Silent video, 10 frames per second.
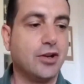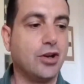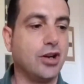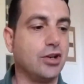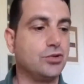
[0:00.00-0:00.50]

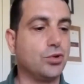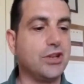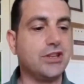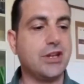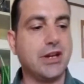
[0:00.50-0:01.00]

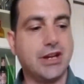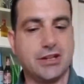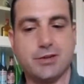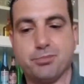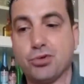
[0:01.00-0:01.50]
during
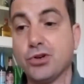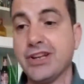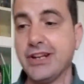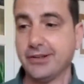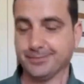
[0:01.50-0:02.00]
the pouring.